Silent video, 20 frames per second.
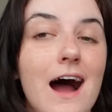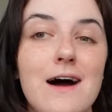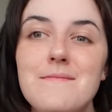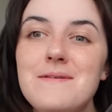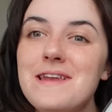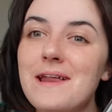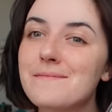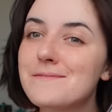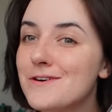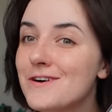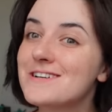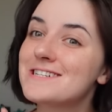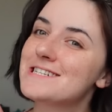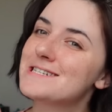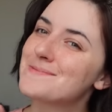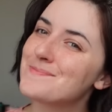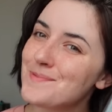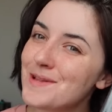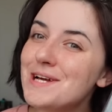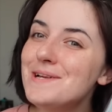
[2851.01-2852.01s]
and I'm going to
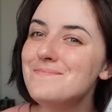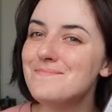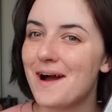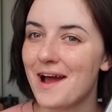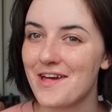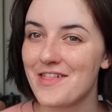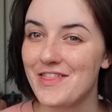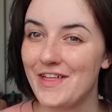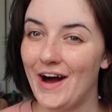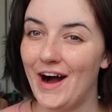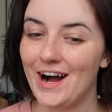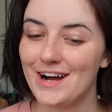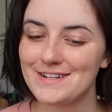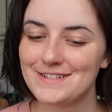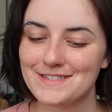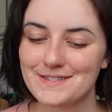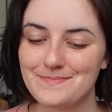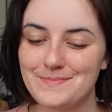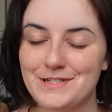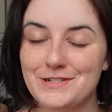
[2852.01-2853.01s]
split my
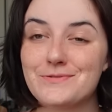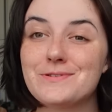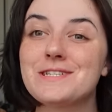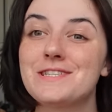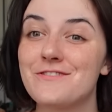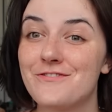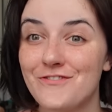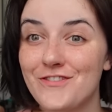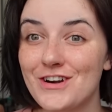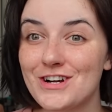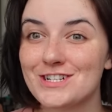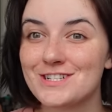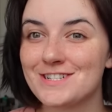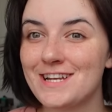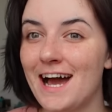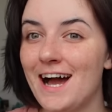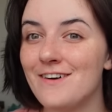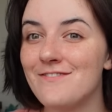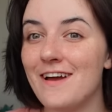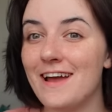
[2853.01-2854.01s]
thoughts between the first
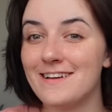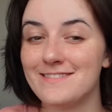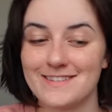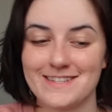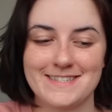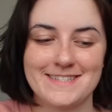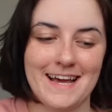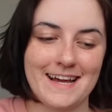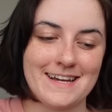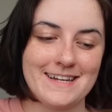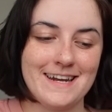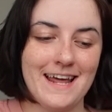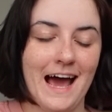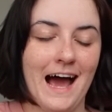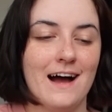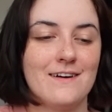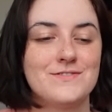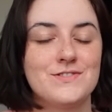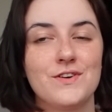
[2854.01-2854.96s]
half and the second half.